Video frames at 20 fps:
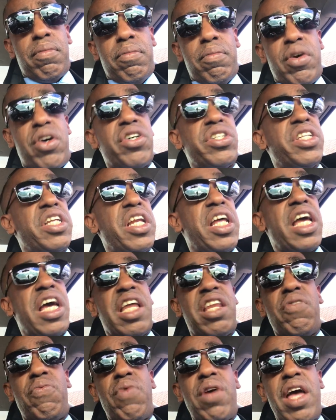Because in the
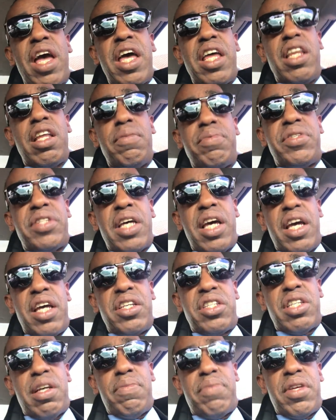end, if we end up saying
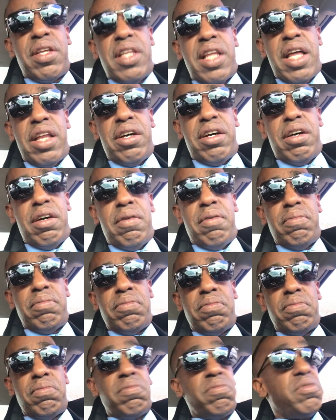something that
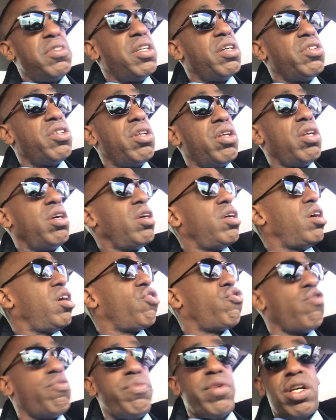a
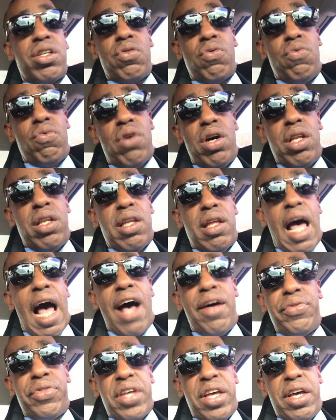group doesn't want
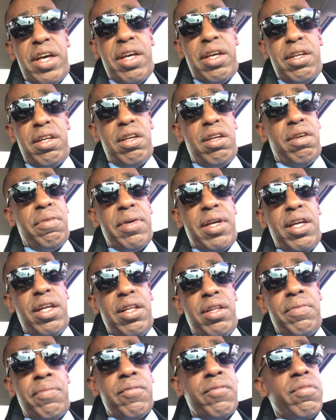out there,
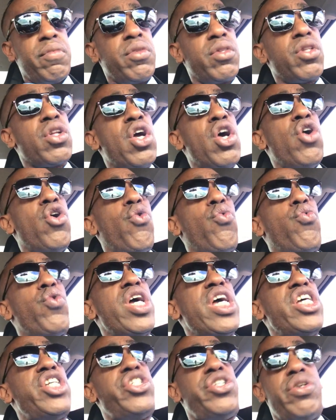
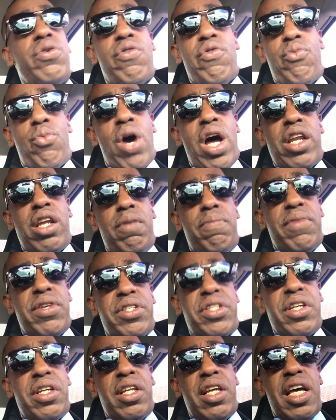we wind up
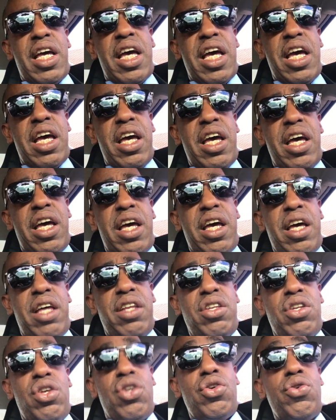missing,
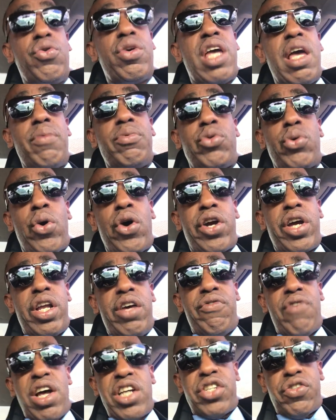and you keep twerking
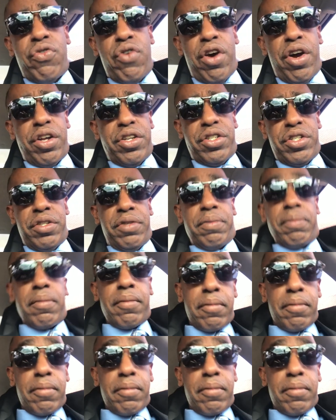in restaurants.